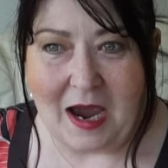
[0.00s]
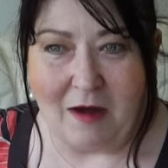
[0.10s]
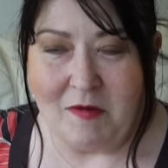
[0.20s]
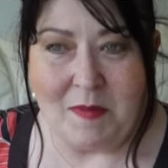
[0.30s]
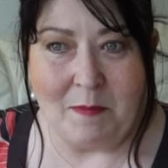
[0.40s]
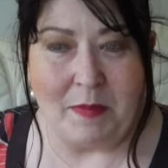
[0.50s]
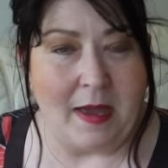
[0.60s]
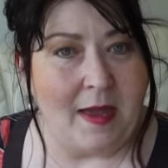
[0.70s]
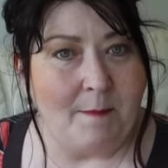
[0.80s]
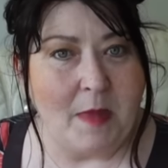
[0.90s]
I remember
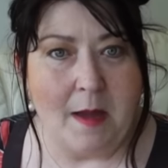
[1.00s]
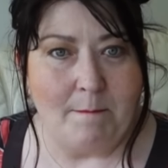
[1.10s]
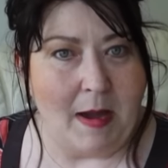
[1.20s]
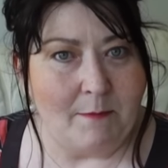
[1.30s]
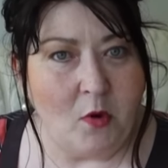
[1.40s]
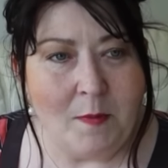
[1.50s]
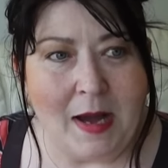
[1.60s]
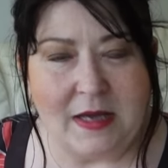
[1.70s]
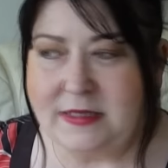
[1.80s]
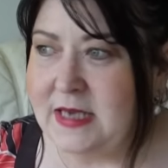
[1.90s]
um, my mum
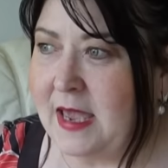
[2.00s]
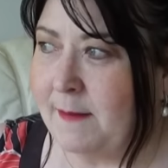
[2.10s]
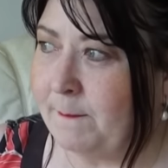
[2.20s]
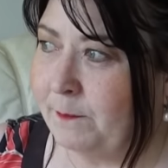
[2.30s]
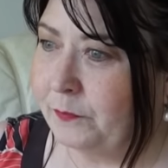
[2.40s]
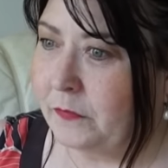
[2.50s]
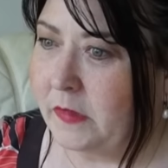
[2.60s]
had, um,